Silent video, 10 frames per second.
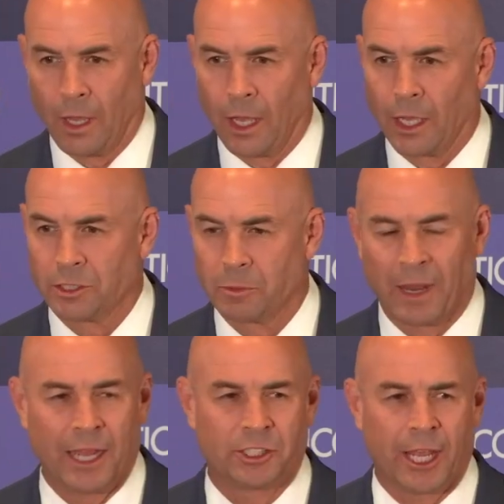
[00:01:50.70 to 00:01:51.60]

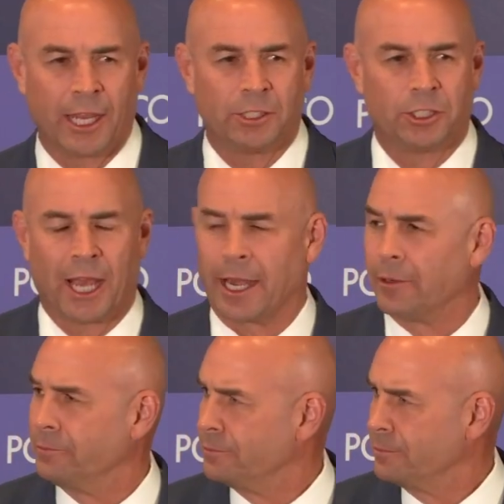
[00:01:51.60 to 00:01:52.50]
Supply chain, China,
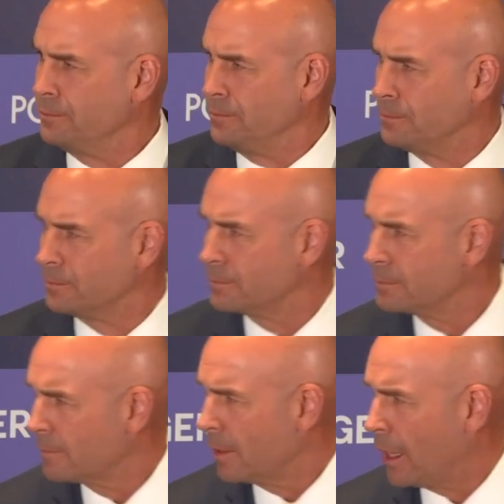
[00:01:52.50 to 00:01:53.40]

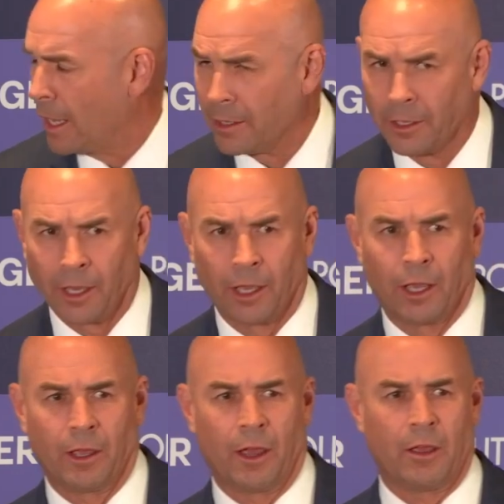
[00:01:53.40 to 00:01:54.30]
and
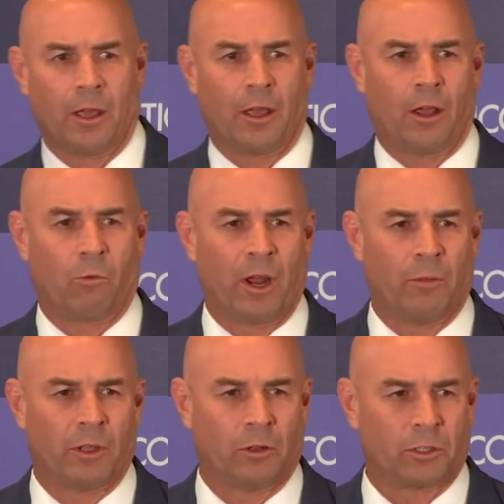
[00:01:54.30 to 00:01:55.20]
a realm
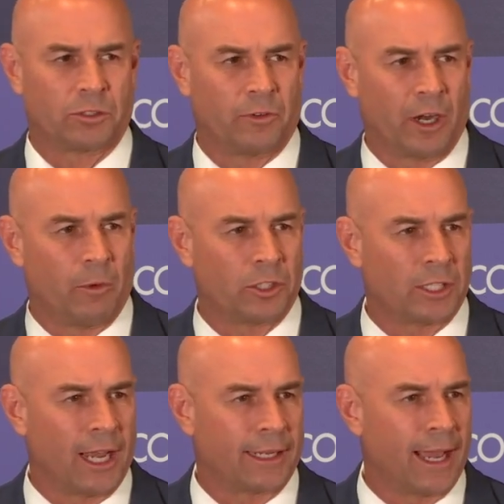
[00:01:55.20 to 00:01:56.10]
that looks very much
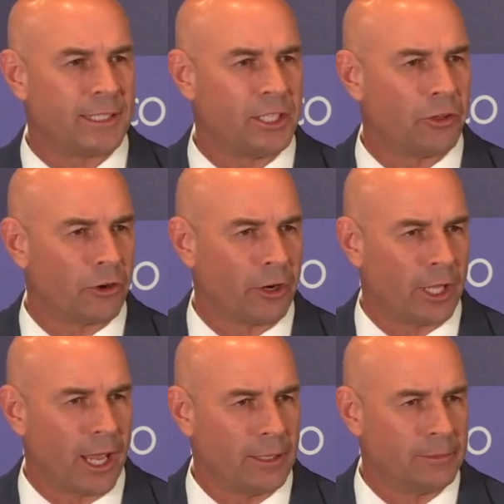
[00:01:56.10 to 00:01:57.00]
like
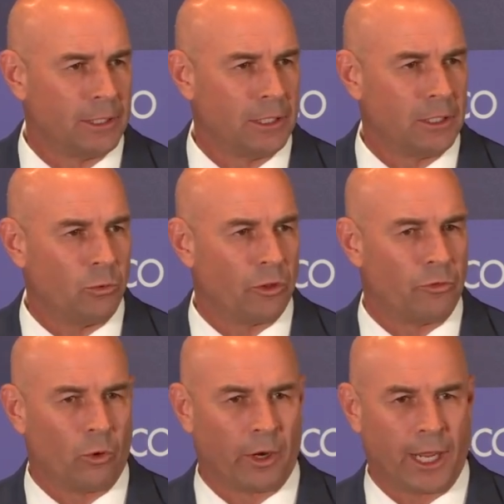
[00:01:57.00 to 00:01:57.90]
1938, with
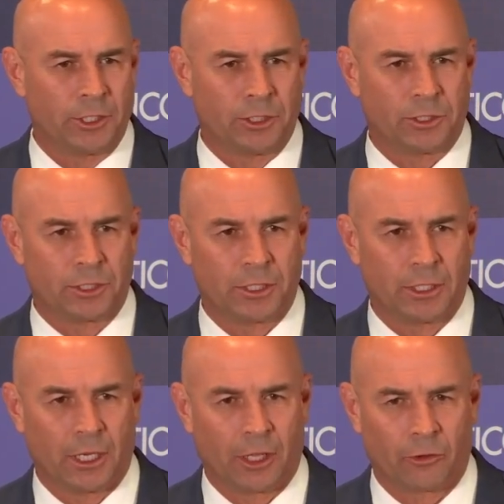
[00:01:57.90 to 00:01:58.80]
four nations
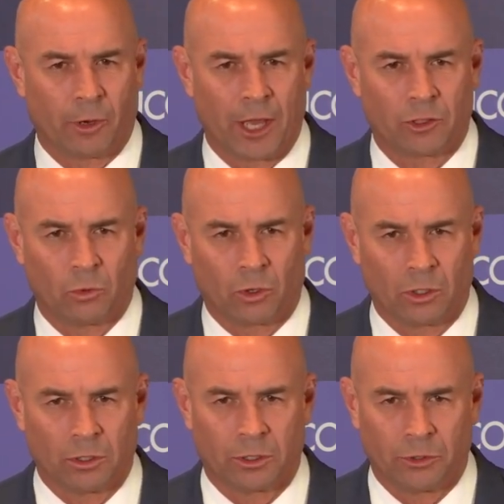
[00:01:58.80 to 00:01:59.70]
throughout the
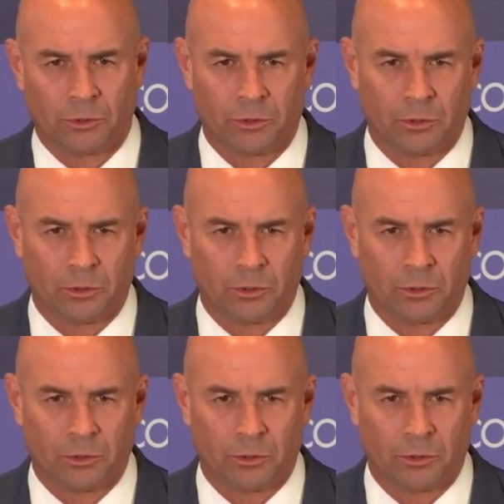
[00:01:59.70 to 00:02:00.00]
world who